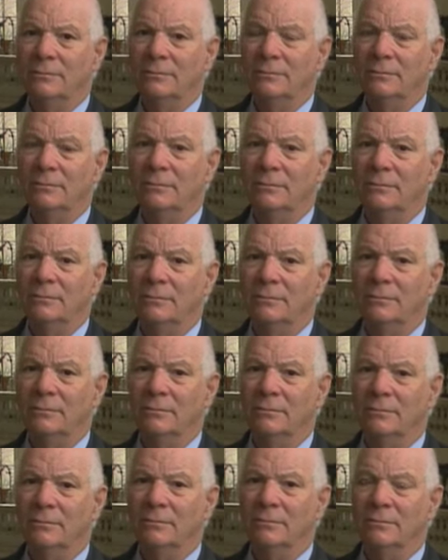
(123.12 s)

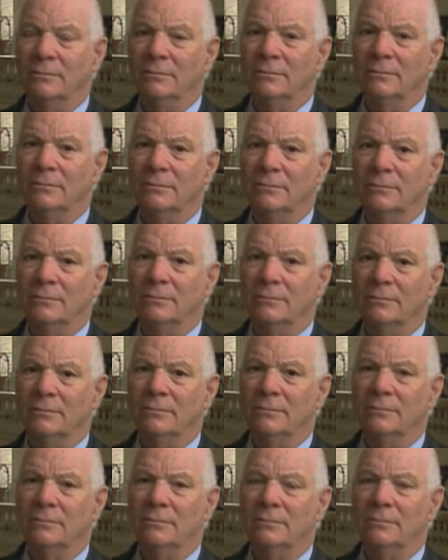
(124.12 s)

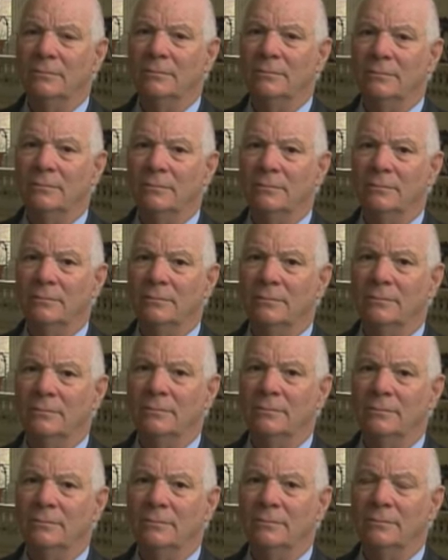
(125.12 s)

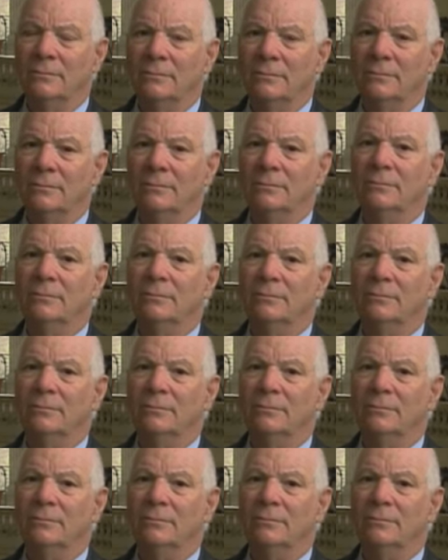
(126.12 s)
The person shown says nothing.